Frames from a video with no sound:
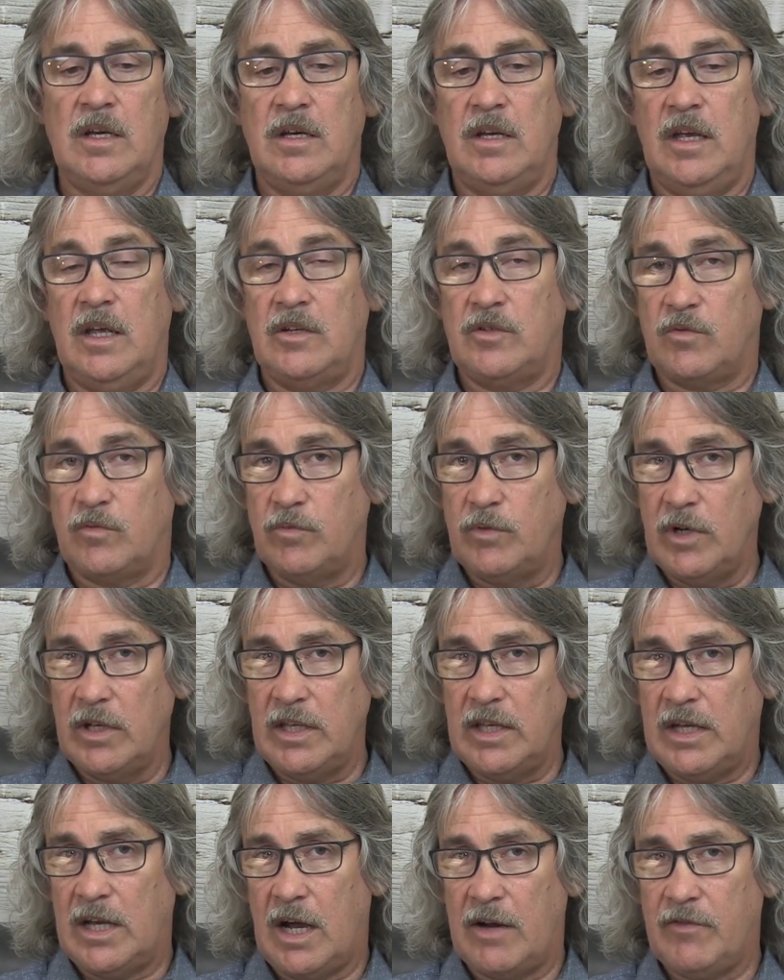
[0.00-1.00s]
It's
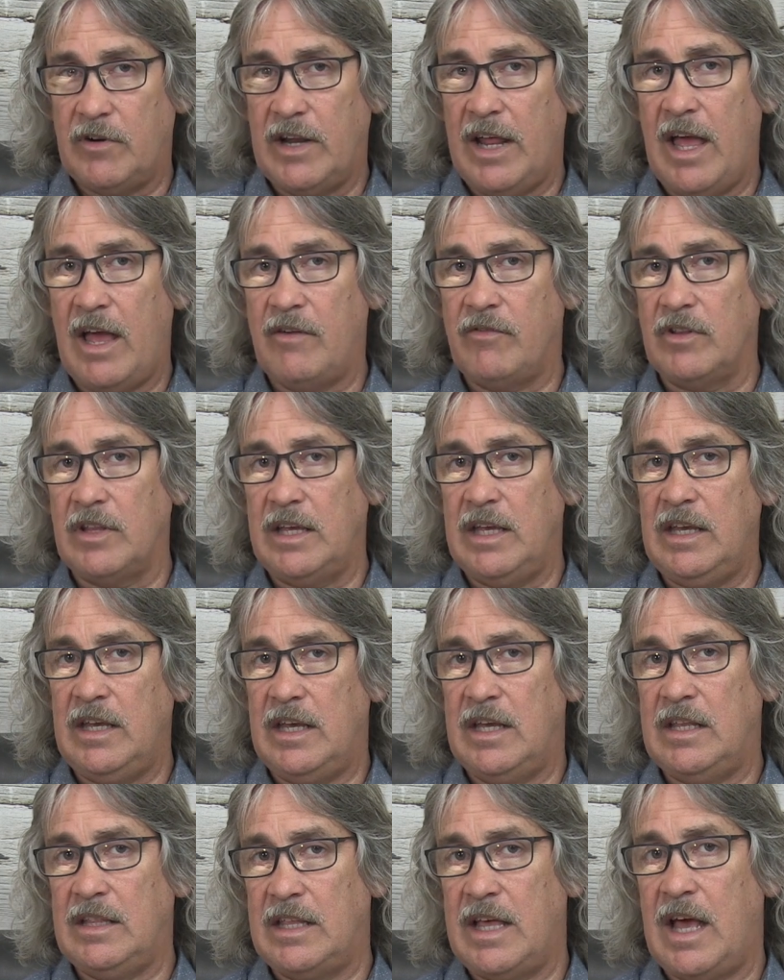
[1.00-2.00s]
really covered heavily
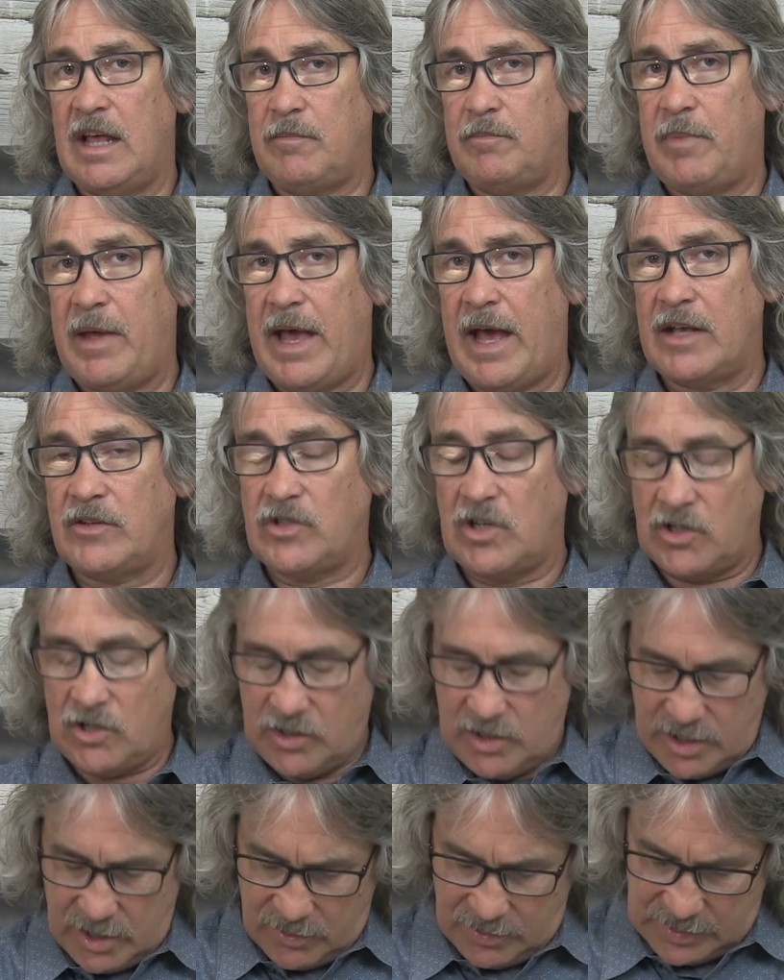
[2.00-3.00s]
in that passage
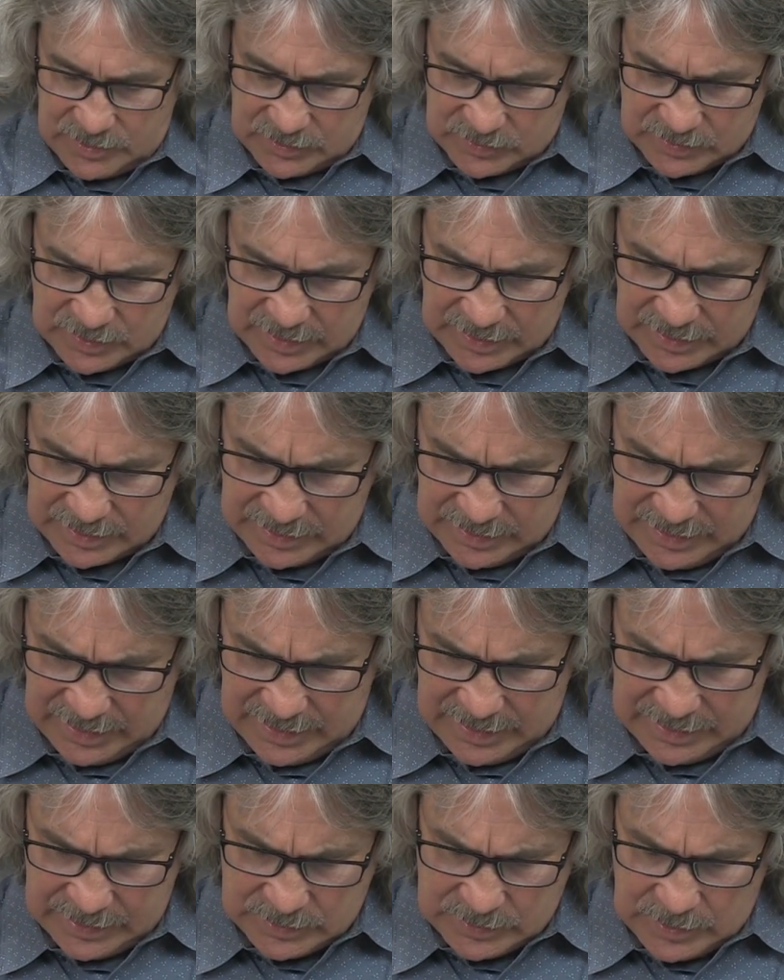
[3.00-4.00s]
there in 2
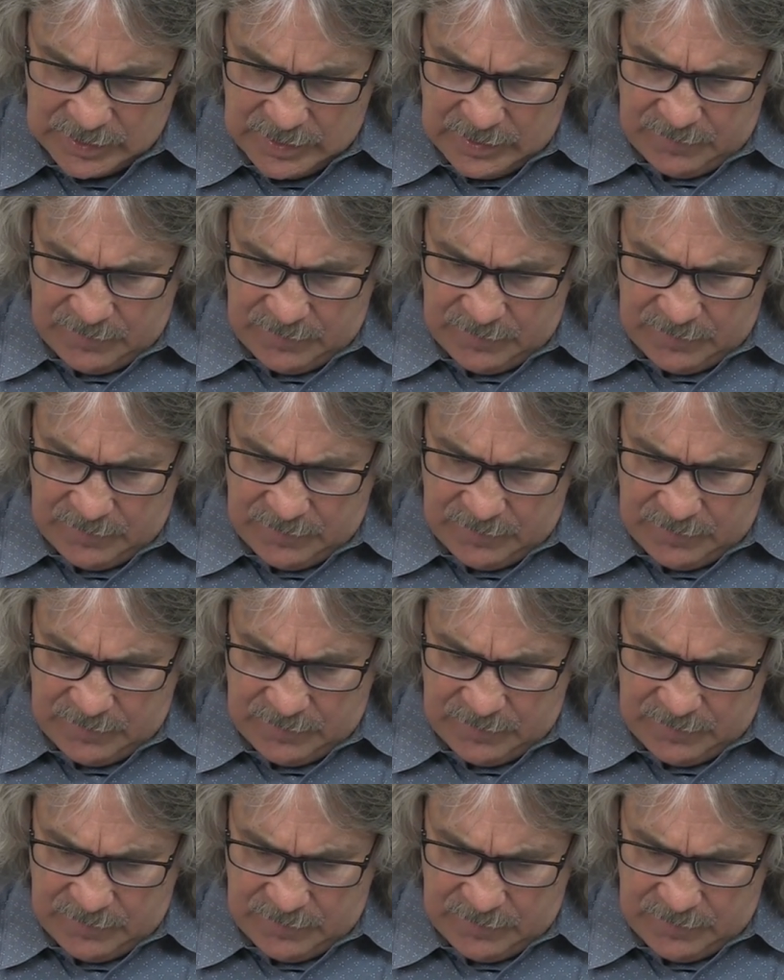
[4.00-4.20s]
Kings.